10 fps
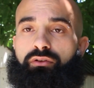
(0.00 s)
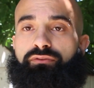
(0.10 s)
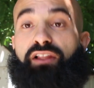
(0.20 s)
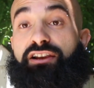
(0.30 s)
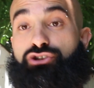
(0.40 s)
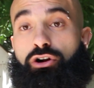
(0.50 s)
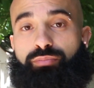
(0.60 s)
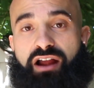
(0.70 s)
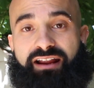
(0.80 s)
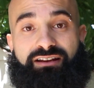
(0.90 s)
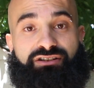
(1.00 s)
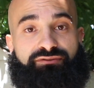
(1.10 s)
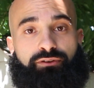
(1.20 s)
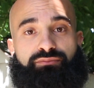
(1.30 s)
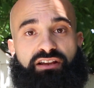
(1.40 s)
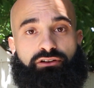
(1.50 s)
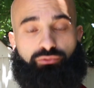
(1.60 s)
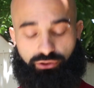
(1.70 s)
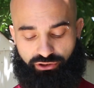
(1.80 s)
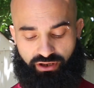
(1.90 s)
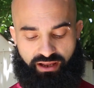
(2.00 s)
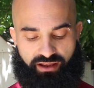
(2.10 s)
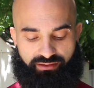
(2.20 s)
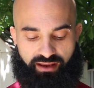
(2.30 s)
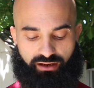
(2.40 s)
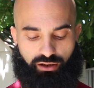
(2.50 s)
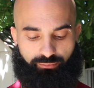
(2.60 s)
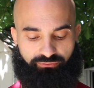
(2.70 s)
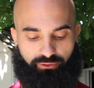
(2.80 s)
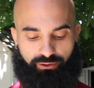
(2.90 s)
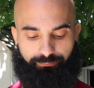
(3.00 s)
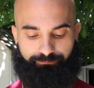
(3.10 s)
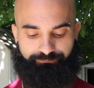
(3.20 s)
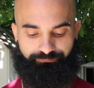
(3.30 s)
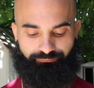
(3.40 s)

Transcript: Fly Strong package from Dylan Werner. They come from